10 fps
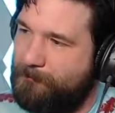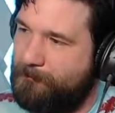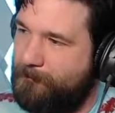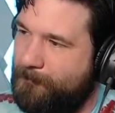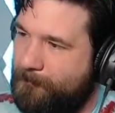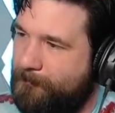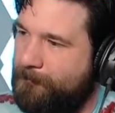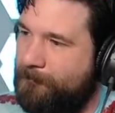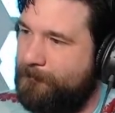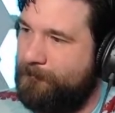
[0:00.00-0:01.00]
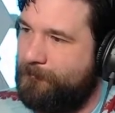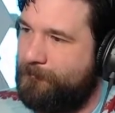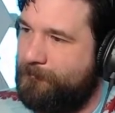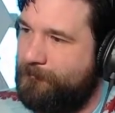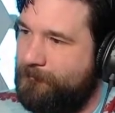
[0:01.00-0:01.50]

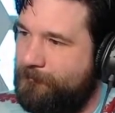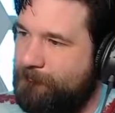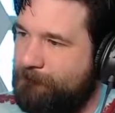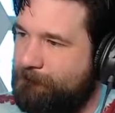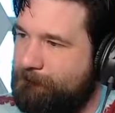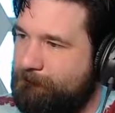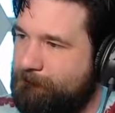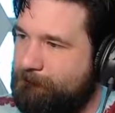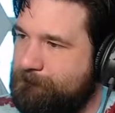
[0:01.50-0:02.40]
[no speech]